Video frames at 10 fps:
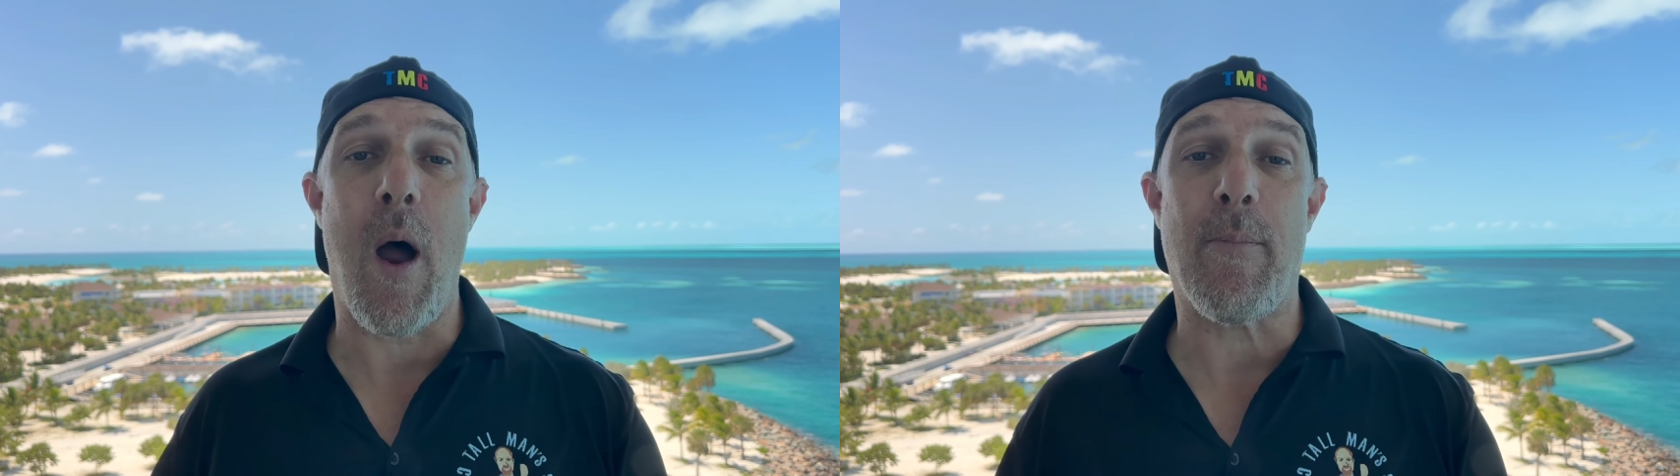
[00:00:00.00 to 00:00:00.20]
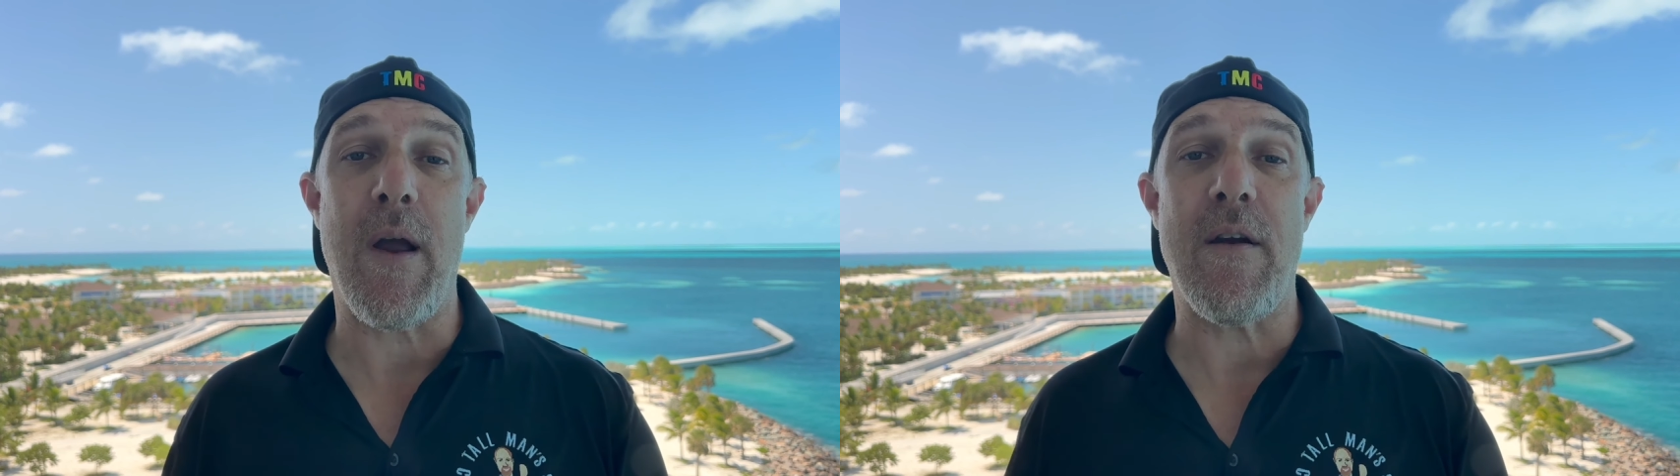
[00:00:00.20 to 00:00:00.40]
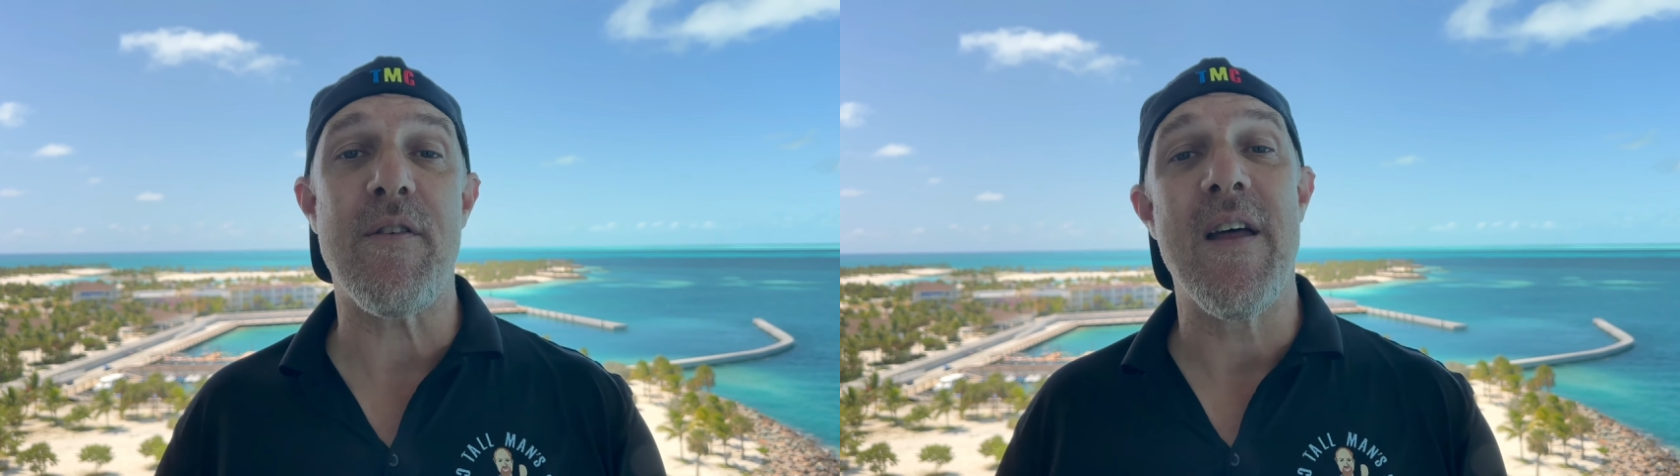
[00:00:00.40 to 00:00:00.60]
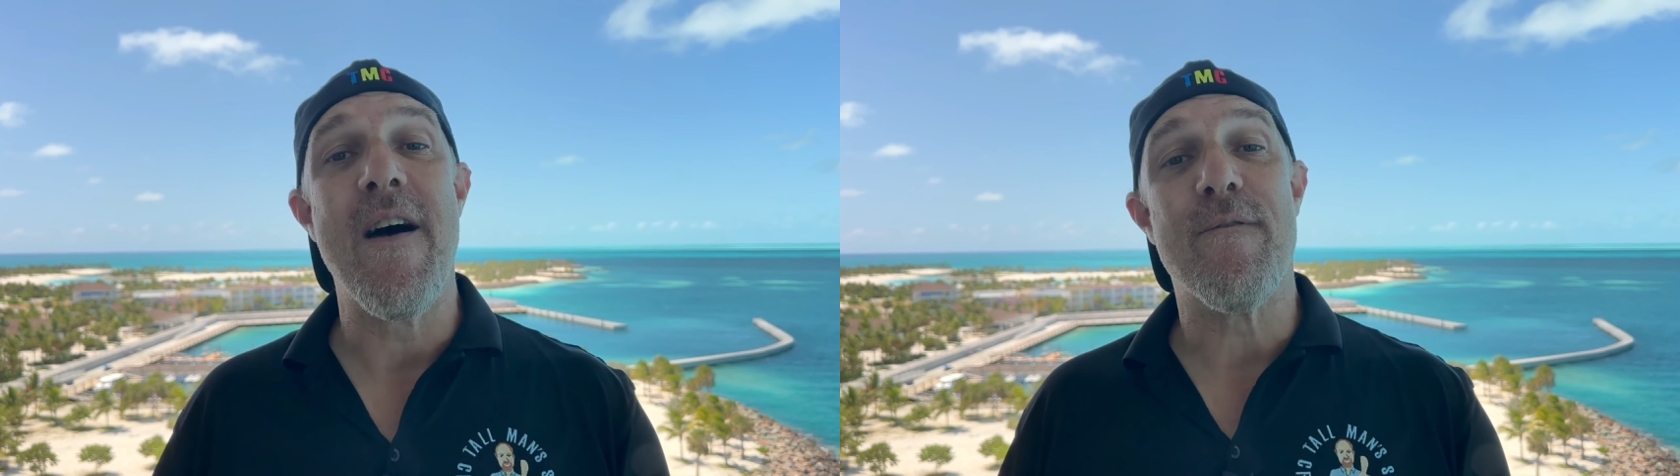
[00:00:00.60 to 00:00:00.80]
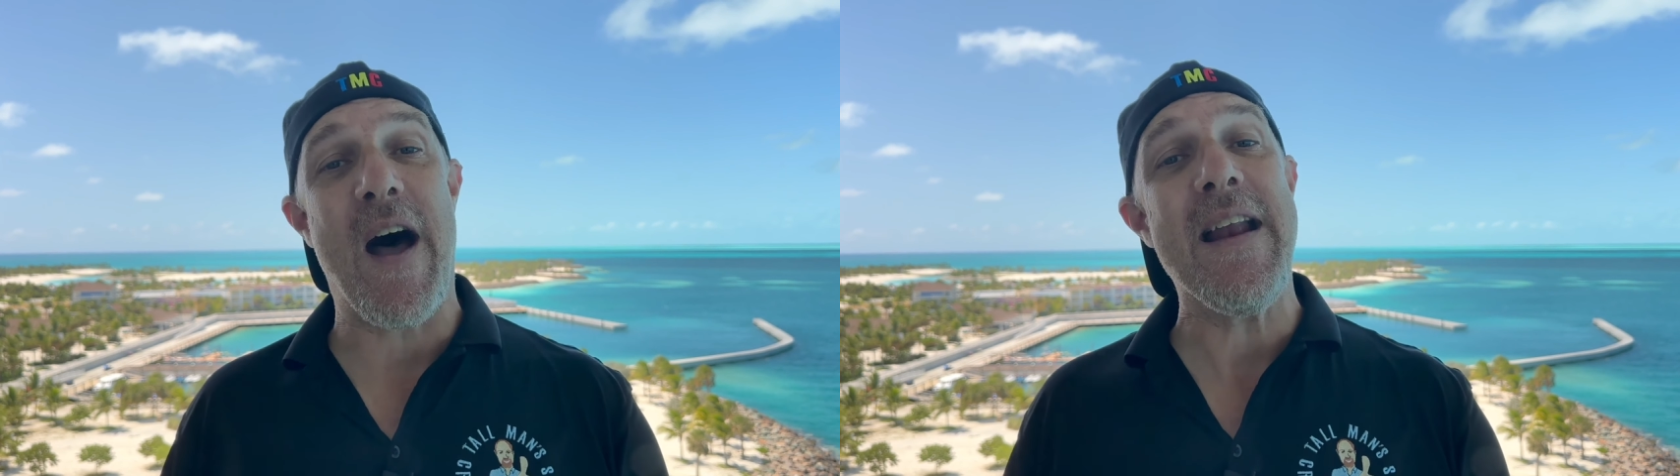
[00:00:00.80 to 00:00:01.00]
operators,
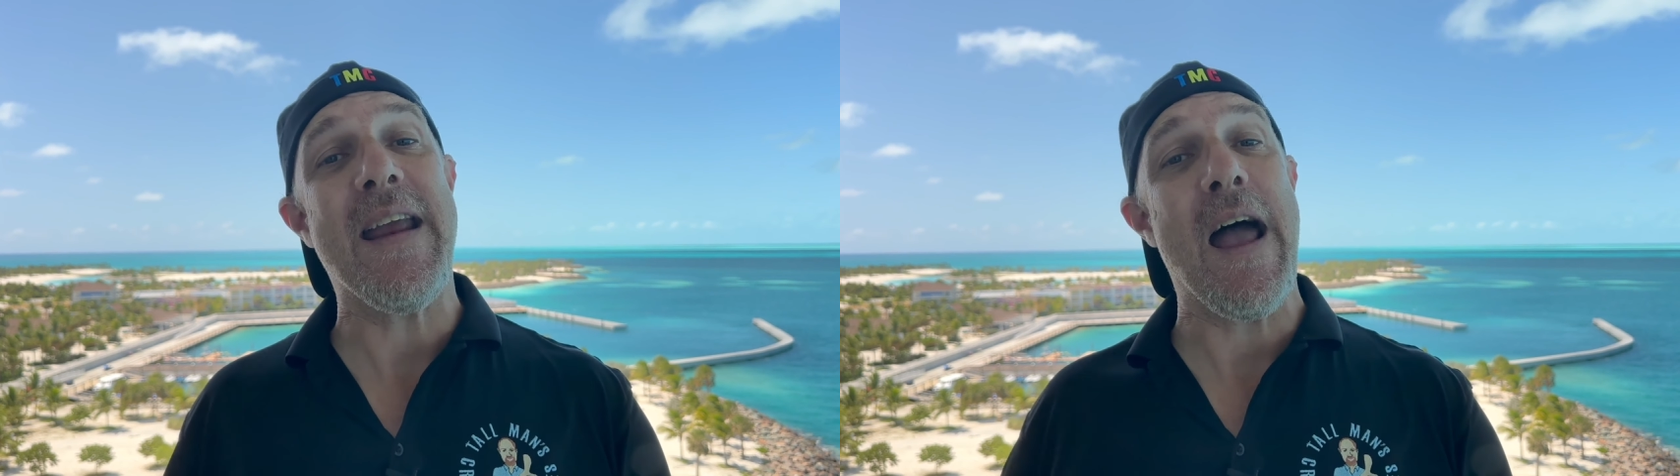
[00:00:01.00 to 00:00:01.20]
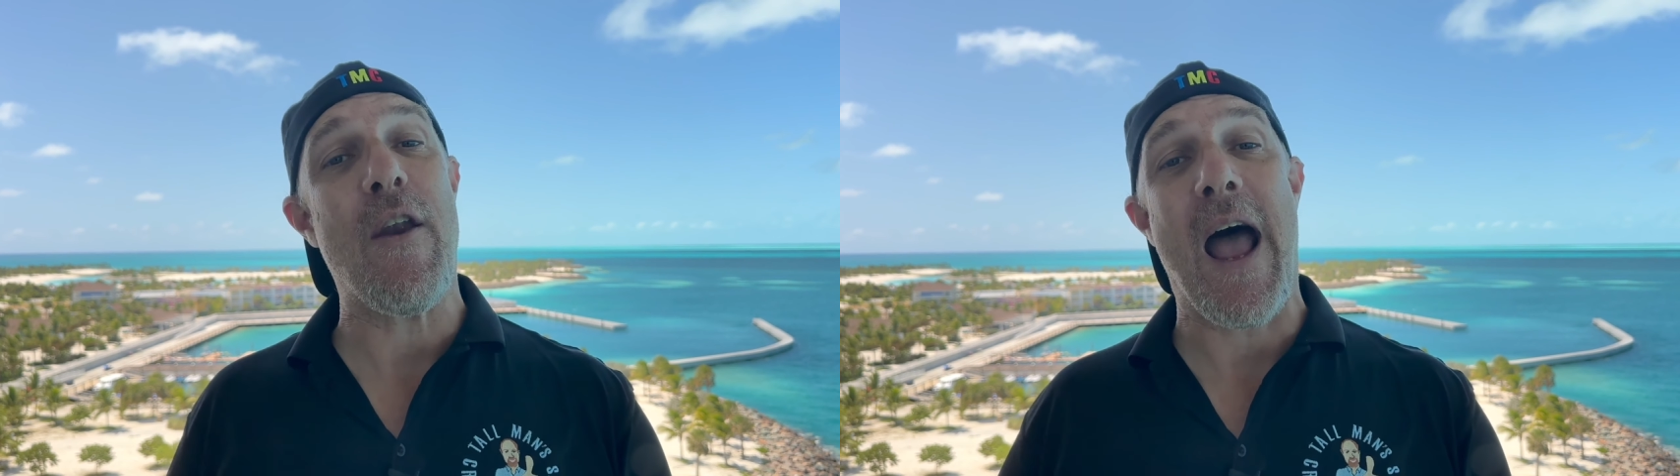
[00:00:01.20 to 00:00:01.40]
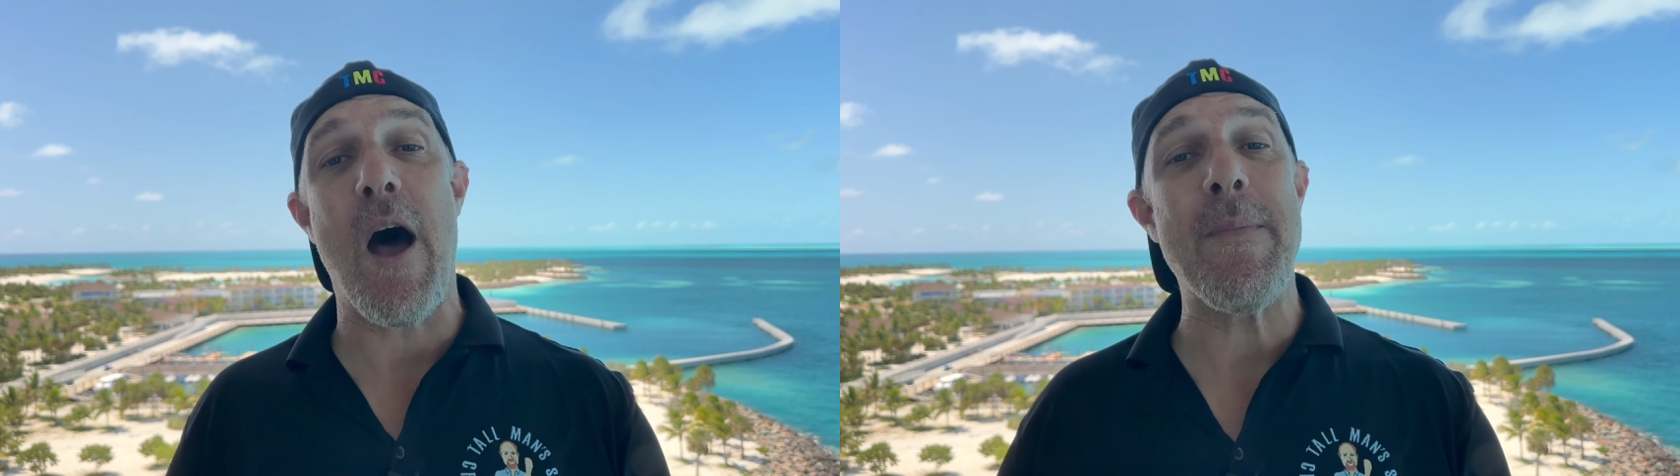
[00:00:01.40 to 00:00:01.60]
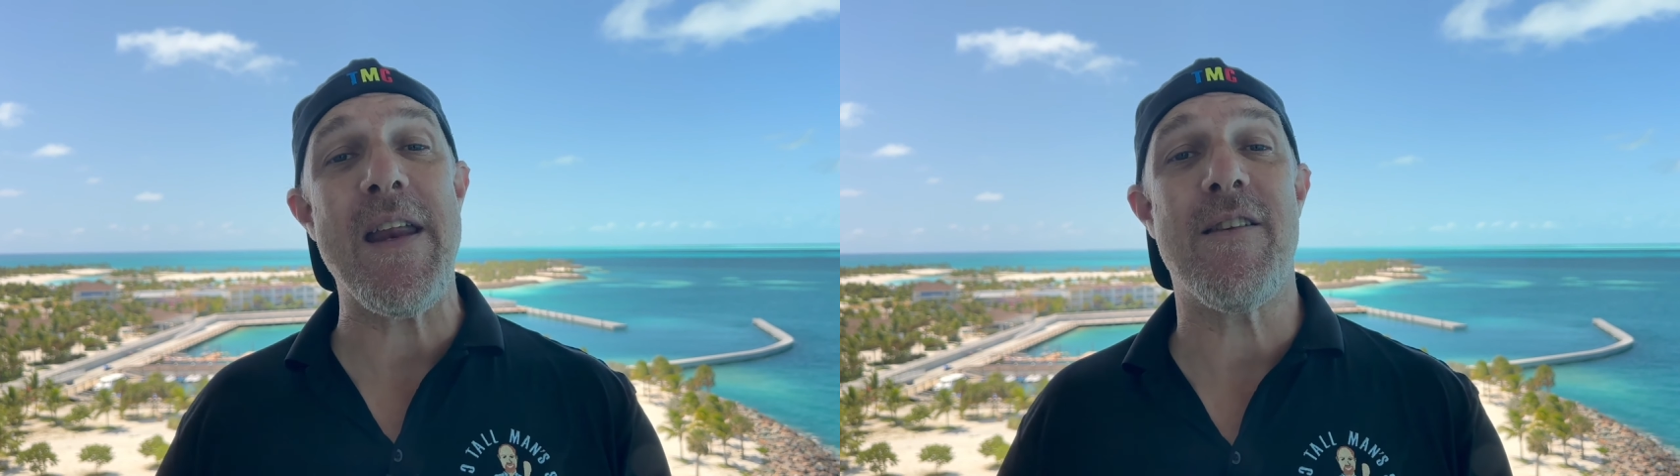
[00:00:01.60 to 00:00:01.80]
finding out how many